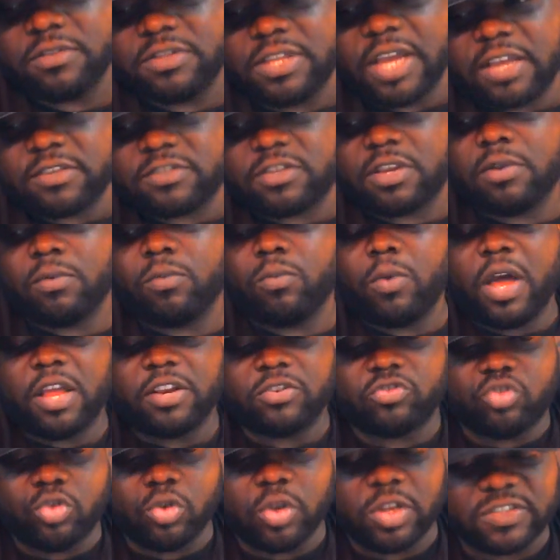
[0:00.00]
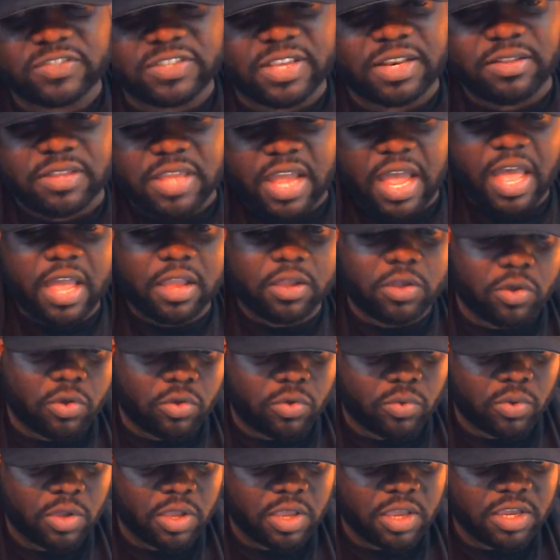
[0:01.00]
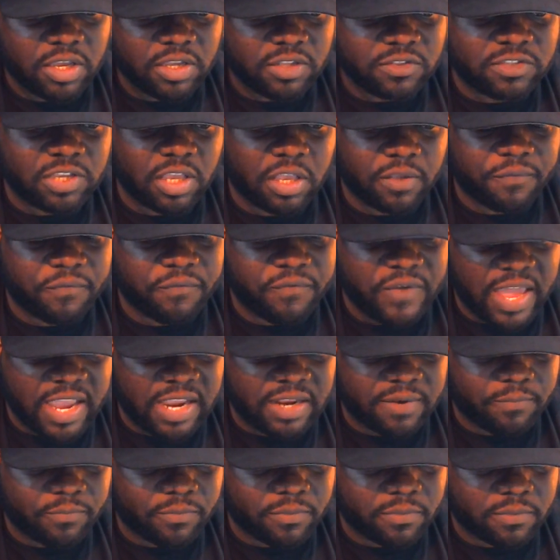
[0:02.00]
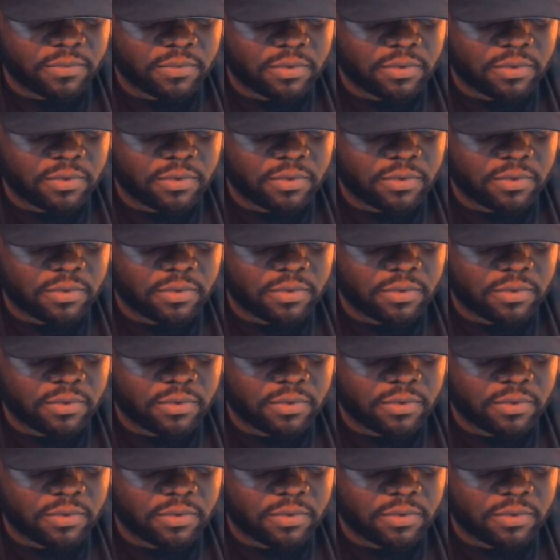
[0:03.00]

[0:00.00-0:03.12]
doesn't want Julius Ndongu to fight,